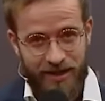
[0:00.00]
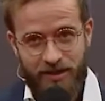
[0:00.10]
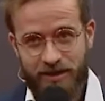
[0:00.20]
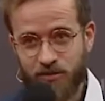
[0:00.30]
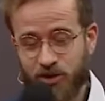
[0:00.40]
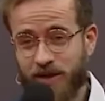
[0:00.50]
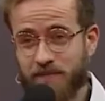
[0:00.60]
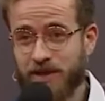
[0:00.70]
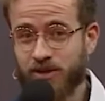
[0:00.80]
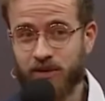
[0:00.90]
It was a very
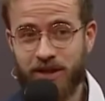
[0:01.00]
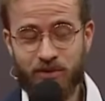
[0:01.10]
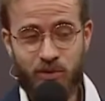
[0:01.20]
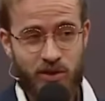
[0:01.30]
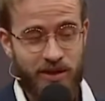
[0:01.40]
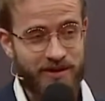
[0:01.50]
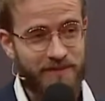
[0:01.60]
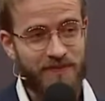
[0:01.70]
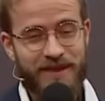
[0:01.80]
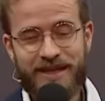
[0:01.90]
peaceful revolution.
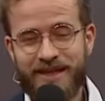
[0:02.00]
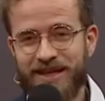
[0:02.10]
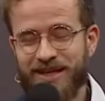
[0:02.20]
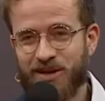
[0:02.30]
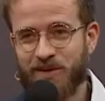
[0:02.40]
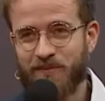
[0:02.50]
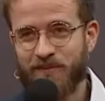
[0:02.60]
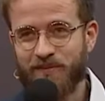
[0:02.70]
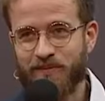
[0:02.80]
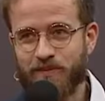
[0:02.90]

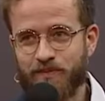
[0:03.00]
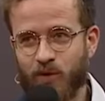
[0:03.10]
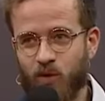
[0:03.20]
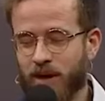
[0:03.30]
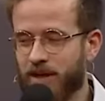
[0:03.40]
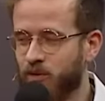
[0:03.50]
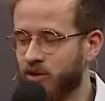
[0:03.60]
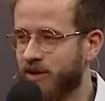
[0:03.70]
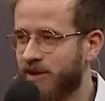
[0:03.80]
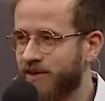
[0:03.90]
Nobody was
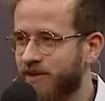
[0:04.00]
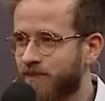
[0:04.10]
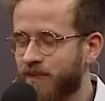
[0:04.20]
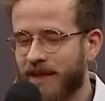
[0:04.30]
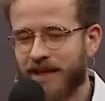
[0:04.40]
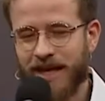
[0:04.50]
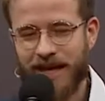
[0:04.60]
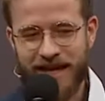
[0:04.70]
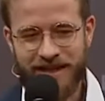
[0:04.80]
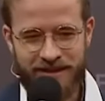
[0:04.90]
hurt,
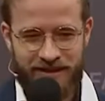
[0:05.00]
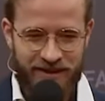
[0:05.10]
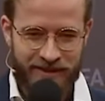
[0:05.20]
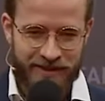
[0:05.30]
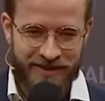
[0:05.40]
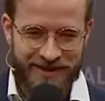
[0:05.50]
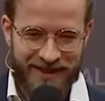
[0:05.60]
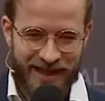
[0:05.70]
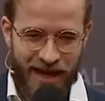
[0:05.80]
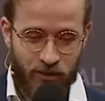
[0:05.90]
and
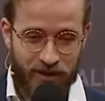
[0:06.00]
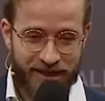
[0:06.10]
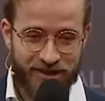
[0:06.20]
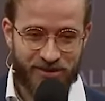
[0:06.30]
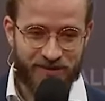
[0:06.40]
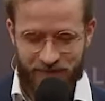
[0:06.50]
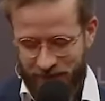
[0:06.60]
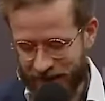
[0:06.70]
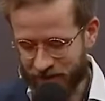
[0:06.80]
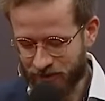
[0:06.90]
I would like
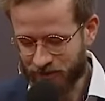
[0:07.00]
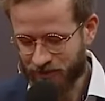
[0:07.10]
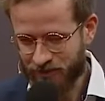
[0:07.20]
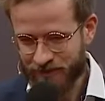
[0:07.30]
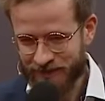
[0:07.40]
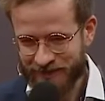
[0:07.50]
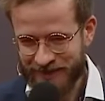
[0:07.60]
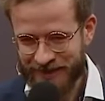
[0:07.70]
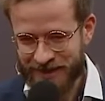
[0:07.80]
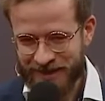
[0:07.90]
now
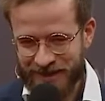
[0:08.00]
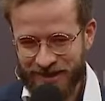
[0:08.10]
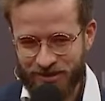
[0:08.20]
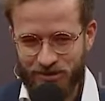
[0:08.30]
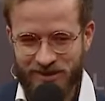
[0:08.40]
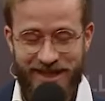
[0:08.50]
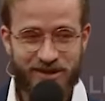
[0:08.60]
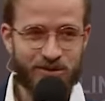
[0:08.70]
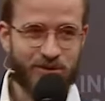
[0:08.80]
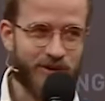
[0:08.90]
to take
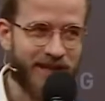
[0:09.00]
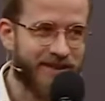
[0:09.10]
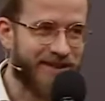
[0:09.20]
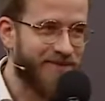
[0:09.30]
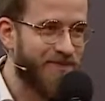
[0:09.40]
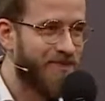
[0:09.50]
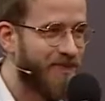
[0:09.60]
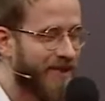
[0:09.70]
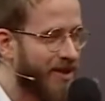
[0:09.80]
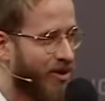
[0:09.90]
you together
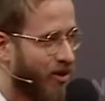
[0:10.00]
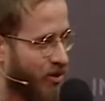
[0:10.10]
on